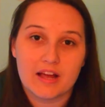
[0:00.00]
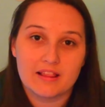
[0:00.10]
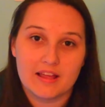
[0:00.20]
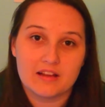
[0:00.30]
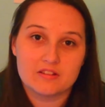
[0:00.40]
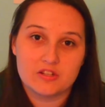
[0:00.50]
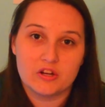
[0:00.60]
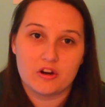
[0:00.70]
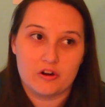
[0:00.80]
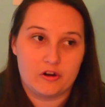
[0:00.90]
I like to
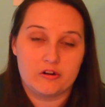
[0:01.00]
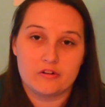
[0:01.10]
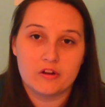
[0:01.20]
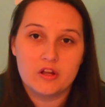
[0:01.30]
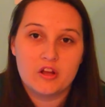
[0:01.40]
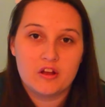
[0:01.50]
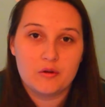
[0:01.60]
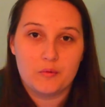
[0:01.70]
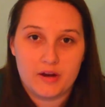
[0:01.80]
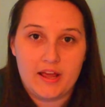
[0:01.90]
earn
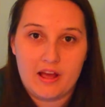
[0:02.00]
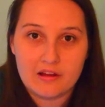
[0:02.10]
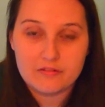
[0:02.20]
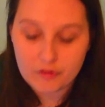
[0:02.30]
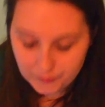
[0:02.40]
what I have.